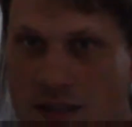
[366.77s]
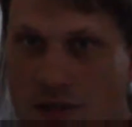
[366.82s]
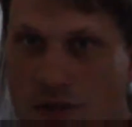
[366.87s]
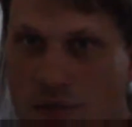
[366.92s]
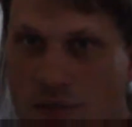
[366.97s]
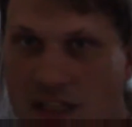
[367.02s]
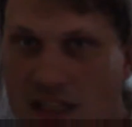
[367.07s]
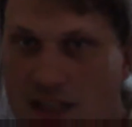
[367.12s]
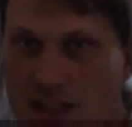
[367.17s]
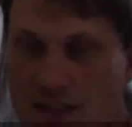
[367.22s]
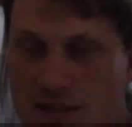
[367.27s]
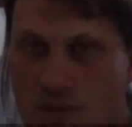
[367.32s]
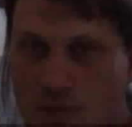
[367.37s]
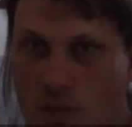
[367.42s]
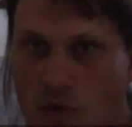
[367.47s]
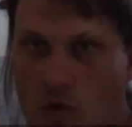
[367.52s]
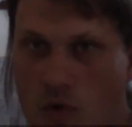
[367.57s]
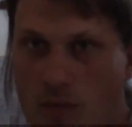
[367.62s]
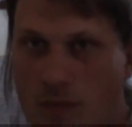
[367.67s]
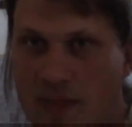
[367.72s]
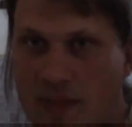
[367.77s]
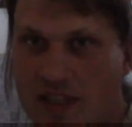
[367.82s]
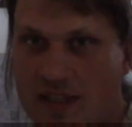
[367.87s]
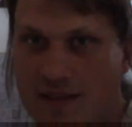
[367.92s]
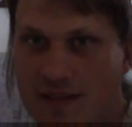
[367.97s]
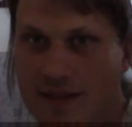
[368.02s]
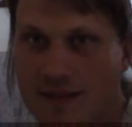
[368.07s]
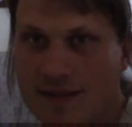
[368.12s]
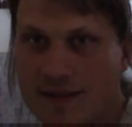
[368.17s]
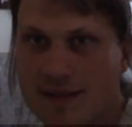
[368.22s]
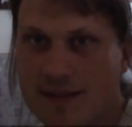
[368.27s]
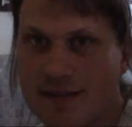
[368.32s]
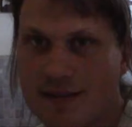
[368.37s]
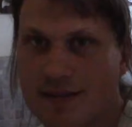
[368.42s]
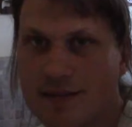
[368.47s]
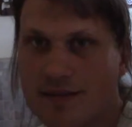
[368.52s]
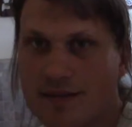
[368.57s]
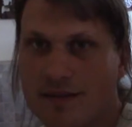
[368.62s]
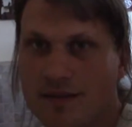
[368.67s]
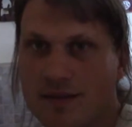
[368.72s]
to make small paintings
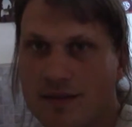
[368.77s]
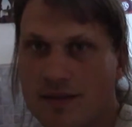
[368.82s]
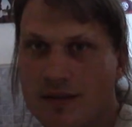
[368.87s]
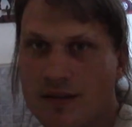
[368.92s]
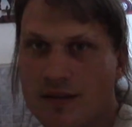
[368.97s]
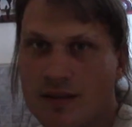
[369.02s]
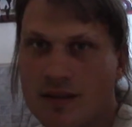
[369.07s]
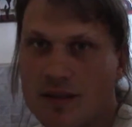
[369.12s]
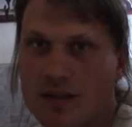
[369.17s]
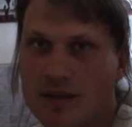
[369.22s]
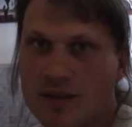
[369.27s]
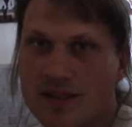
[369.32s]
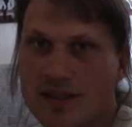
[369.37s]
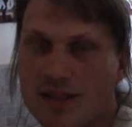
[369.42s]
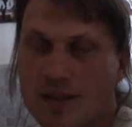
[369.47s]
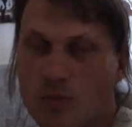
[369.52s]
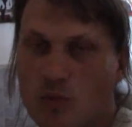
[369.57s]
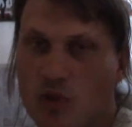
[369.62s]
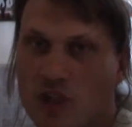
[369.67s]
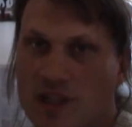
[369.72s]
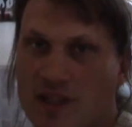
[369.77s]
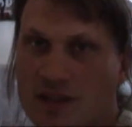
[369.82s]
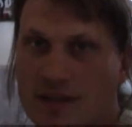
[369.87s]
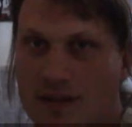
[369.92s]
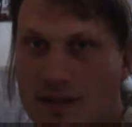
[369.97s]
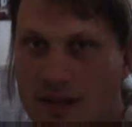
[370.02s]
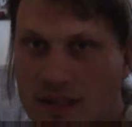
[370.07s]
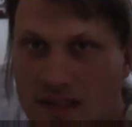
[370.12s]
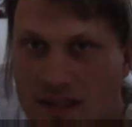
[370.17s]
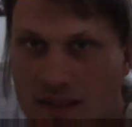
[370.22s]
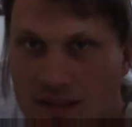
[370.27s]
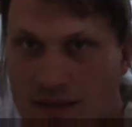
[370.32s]
somewhat. I